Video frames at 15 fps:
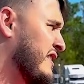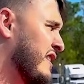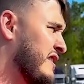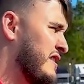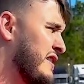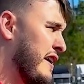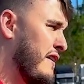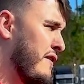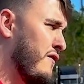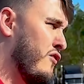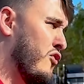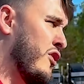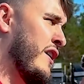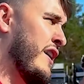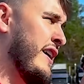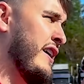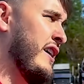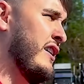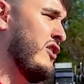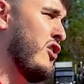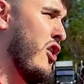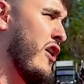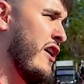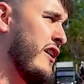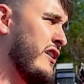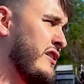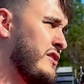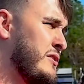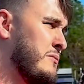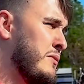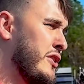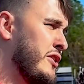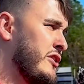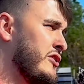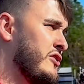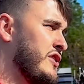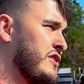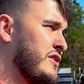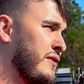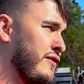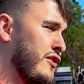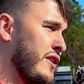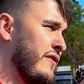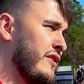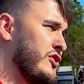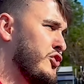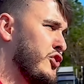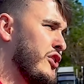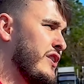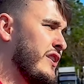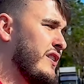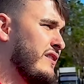is it safe for a car to merge in front of a truck?